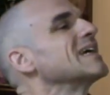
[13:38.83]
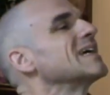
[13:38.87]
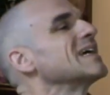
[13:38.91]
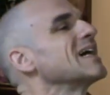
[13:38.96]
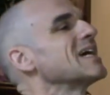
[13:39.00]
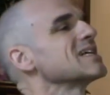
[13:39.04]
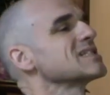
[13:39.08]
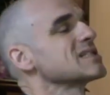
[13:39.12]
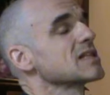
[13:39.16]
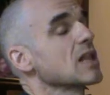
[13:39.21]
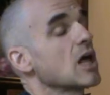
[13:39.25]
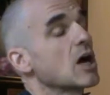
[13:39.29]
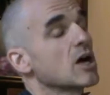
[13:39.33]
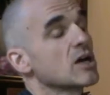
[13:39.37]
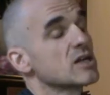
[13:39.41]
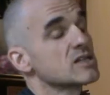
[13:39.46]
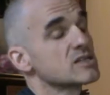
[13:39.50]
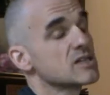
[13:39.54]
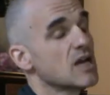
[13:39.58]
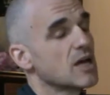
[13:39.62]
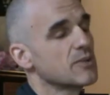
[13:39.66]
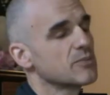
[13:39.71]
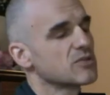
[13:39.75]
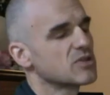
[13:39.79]
As long as
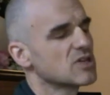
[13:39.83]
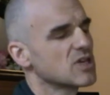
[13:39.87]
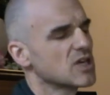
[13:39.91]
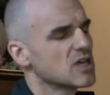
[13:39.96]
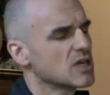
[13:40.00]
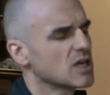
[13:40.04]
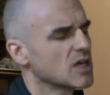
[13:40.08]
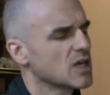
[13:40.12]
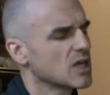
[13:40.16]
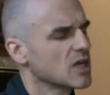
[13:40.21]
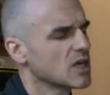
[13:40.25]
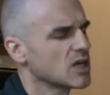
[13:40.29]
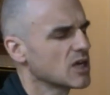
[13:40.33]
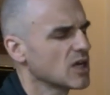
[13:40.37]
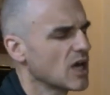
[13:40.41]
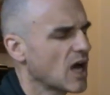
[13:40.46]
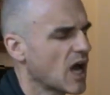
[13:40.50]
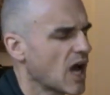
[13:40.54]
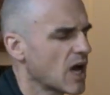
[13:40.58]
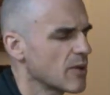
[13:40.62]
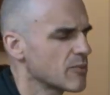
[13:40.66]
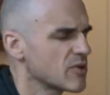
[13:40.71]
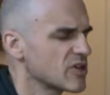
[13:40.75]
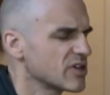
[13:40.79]
I'm thinking,
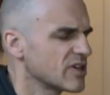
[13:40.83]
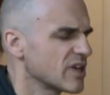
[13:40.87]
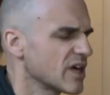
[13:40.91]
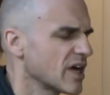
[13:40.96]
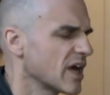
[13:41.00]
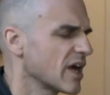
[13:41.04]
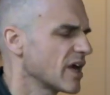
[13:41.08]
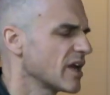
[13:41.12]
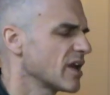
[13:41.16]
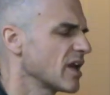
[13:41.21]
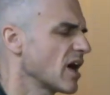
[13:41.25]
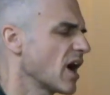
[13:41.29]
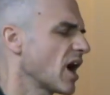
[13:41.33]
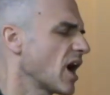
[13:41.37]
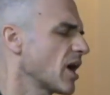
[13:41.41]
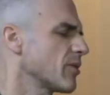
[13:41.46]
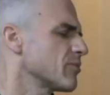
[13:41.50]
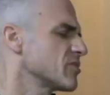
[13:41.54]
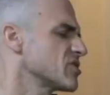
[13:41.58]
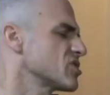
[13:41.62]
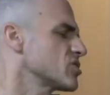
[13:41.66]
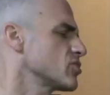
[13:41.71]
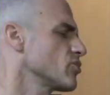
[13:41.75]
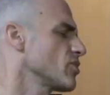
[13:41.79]
I'm a Dane, I'm
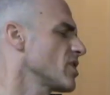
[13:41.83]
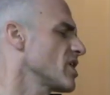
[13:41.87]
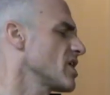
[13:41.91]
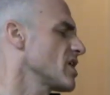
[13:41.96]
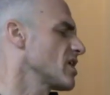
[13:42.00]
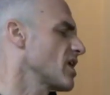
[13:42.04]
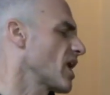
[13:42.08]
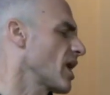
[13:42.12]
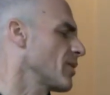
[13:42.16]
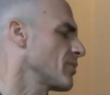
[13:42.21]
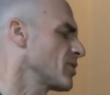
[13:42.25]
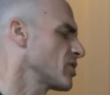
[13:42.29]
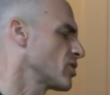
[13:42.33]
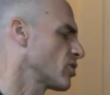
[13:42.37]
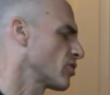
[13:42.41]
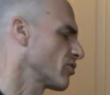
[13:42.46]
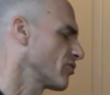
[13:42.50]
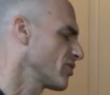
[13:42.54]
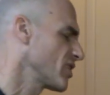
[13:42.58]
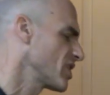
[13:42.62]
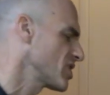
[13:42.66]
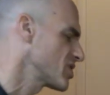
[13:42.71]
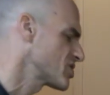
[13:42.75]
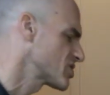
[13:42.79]
a Swede, I'm a
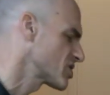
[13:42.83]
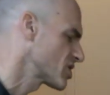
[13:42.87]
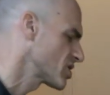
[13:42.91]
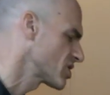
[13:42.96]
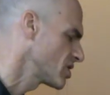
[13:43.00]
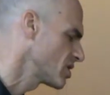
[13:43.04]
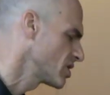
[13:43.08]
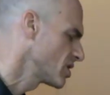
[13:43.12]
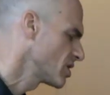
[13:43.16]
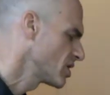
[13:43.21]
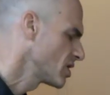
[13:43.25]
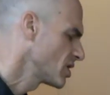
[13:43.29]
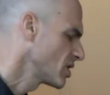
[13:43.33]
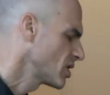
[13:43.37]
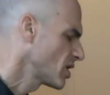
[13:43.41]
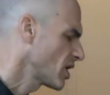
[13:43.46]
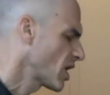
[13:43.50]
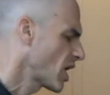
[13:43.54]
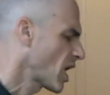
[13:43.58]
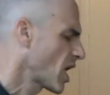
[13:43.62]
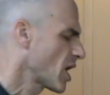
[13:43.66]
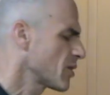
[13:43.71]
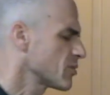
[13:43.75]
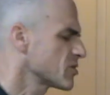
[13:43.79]
Norwegian,
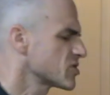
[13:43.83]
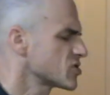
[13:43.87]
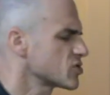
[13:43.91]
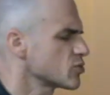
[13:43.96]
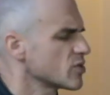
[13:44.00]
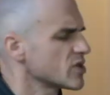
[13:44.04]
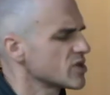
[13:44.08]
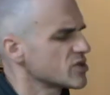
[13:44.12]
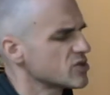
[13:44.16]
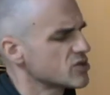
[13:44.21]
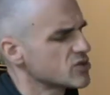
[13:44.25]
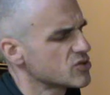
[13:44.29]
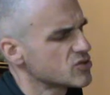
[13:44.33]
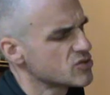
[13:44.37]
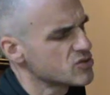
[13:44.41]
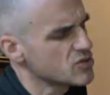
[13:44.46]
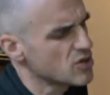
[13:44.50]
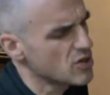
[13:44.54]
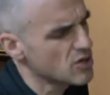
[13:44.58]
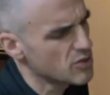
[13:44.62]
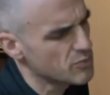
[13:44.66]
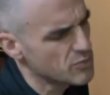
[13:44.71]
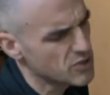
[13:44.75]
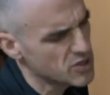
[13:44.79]
I'm a Swiss,
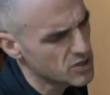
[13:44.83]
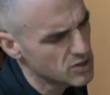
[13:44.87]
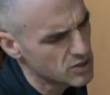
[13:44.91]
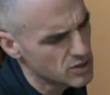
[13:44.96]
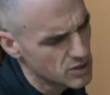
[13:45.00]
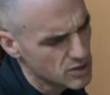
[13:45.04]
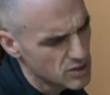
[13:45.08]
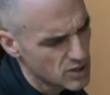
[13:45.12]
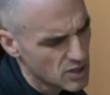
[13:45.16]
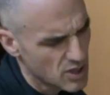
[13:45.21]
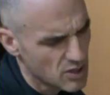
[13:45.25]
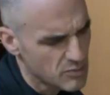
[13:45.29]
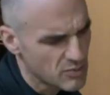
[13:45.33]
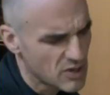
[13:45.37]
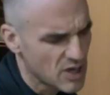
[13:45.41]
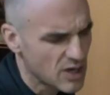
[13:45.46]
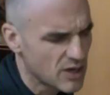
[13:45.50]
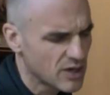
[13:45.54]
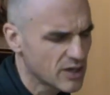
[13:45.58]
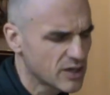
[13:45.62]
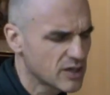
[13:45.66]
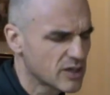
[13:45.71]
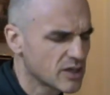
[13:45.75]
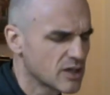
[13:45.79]
German,
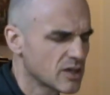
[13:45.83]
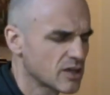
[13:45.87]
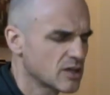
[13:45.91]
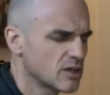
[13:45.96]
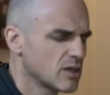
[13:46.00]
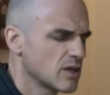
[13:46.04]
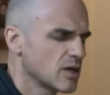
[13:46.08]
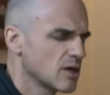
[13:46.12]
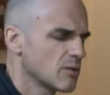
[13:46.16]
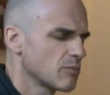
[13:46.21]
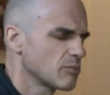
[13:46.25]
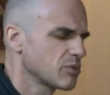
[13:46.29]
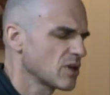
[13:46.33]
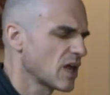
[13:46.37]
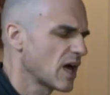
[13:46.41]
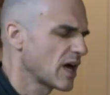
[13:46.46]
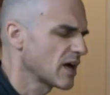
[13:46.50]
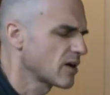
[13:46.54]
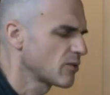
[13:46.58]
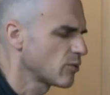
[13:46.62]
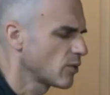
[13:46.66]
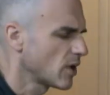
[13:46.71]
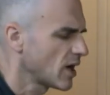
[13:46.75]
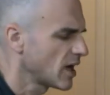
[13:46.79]
American,
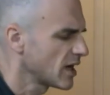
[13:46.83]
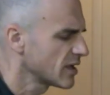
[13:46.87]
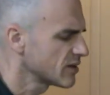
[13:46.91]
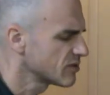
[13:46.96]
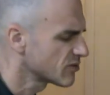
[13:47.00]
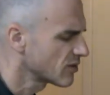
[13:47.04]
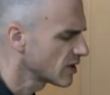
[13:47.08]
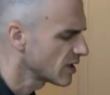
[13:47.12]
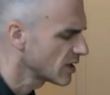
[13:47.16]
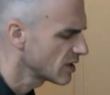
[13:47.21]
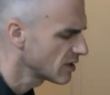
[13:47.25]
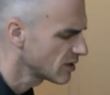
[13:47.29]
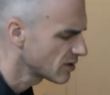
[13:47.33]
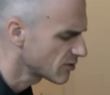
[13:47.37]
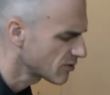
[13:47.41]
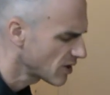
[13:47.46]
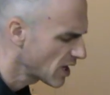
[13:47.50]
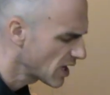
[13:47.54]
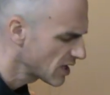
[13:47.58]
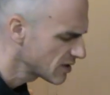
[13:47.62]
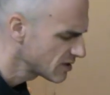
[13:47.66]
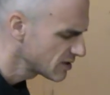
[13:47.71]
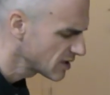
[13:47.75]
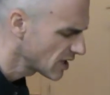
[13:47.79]
black, white,
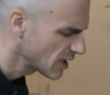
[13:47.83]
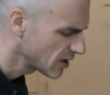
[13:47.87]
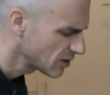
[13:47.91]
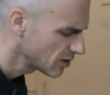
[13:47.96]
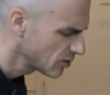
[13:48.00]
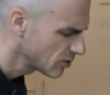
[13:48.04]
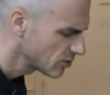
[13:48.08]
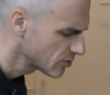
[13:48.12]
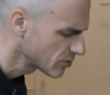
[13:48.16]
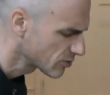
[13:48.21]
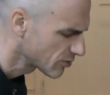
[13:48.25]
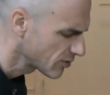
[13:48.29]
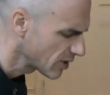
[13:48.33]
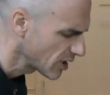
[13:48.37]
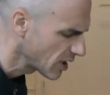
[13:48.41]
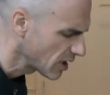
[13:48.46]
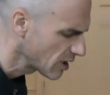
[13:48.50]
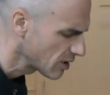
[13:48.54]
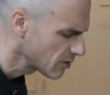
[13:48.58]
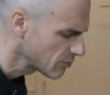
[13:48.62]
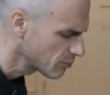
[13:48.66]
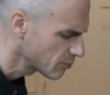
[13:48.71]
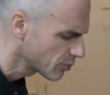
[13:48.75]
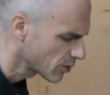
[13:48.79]
red, yellow,
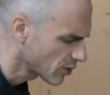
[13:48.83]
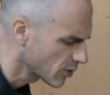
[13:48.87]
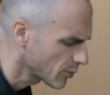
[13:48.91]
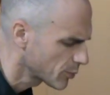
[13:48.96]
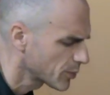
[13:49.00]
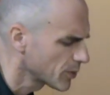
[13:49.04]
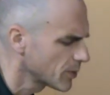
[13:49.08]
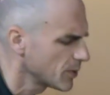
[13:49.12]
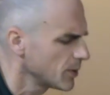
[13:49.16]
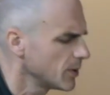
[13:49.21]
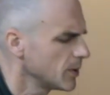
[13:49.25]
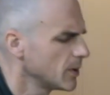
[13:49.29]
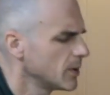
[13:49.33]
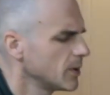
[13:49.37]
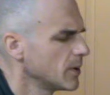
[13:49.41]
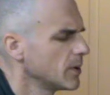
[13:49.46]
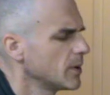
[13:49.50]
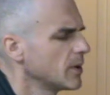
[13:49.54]
green, purple,